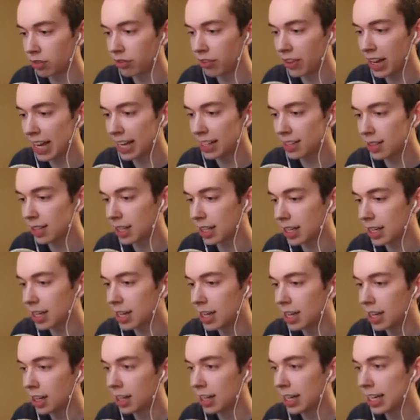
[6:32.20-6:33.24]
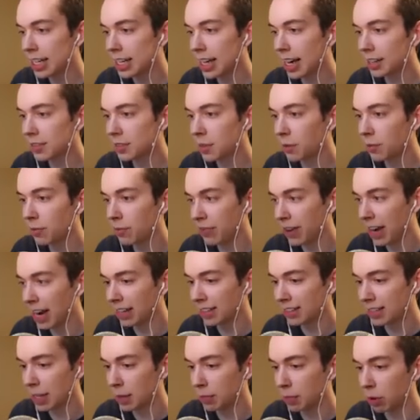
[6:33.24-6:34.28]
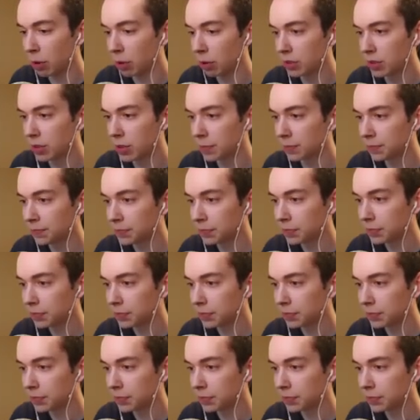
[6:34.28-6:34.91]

fancy. He had some fancy boots.